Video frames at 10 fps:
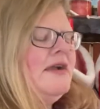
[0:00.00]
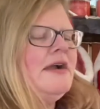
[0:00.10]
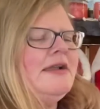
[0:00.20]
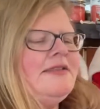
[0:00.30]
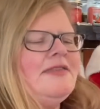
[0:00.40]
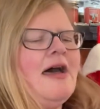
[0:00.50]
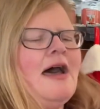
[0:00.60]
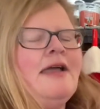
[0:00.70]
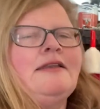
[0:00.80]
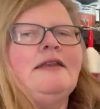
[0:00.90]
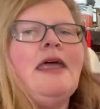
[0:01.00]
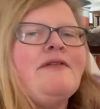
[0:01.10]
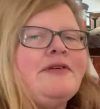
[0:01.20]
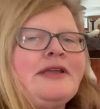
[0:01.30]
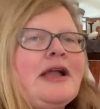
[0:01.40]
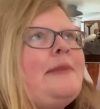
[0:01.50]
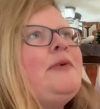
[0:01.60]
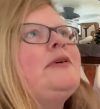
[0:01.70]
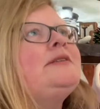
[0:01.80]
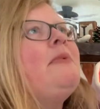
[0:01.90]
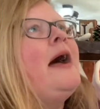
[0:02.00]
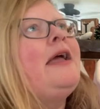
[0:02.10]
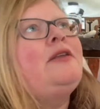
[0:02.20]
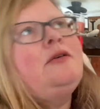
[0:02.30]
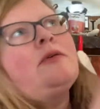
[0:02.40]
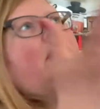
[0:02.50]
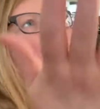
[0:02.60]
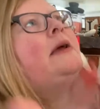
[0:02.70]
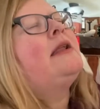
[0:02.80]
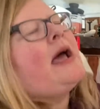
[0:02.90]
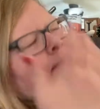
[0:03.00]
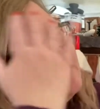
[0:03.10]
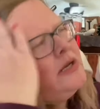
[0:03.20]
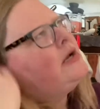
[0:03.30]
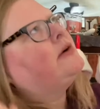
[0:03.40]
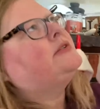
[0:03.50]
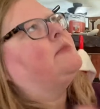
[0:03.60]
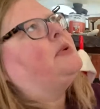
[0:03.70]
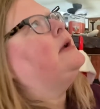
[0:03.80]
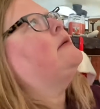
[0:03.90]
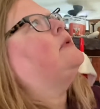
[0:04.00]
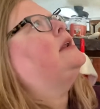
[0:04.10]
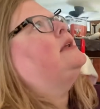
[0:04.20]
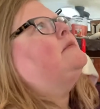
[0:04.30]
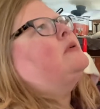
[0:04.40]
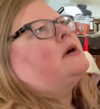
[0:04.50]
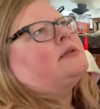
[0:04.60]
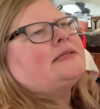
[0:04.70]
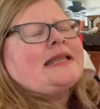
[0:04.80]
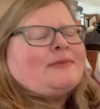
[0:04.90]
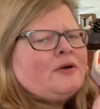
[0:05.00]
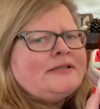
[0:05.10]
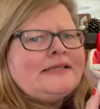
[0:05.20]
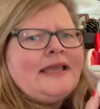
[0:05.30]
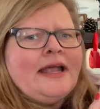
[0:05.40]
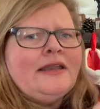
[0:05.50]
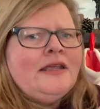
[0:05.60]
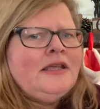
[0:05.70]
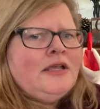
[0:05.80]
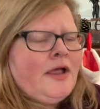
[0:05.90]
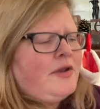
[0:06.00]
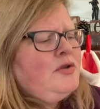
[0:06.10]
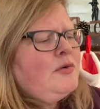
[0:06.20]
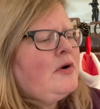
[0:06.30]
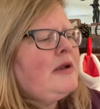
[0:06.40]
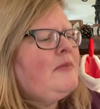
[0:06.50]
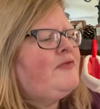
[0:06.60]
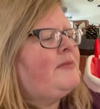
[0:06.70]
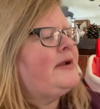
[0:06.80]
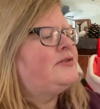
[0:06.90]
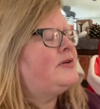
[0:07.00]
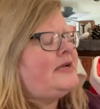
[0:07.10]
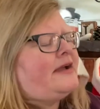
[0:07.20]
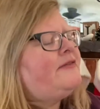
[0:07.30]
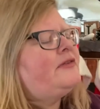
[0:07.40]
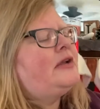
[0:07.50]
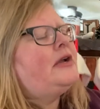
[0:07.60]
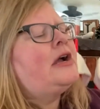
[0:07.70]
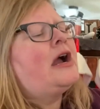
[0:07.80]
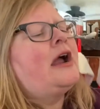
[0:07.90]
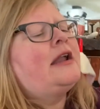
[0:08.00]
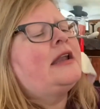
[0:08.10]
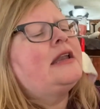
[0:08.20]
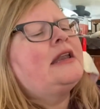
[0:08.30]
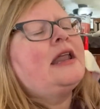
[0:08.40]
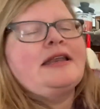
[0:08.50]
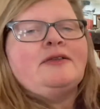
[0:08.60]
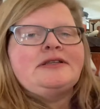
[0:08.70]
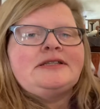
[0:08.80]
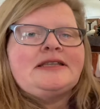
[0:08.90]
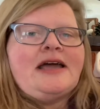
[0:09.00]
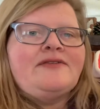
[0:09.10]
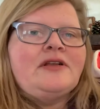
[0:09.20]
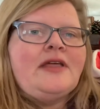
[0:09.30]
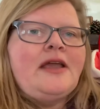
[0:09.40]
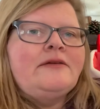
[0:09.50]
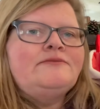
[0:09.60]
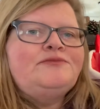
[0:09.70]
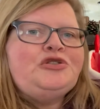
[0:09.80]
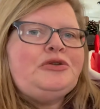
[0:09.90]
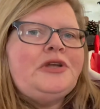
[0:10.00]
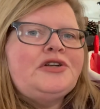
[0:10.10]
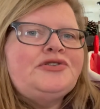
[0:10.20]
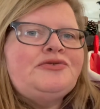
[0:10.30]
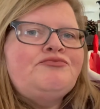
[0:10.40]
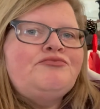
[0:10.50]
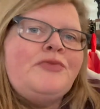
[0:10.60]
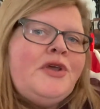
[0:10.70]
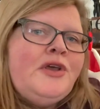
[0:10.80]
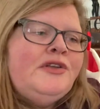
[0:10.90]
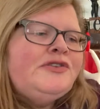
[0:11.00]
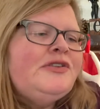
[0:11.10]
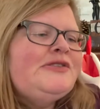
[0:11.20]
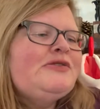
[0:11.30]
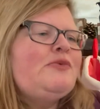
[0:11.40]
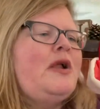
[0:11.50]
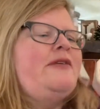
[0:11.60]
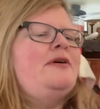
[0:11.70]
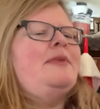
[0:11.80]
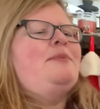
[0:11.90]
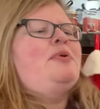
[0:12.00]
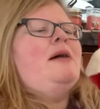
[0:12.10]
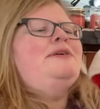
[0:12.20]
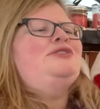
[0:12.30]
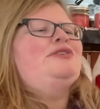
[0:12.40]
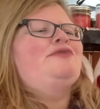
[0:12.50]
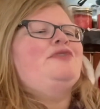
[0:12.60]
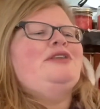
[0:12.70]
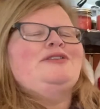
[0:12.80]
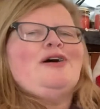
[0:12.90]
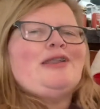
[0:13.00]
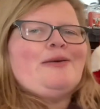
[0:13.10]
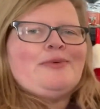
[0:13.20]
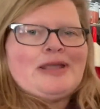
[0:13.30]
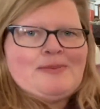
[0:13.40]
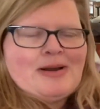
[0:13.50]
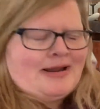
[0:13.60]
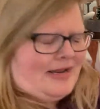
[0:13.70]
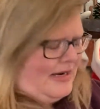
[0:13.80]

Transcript: I thought, every year I'm going to buy a new ornament. I'm going to go to Pier 1 Imports and I'm going to get a new ornament for my tree every year. And I only that for like 2 years. So this is one of them. I probably should have written on it when I bought it.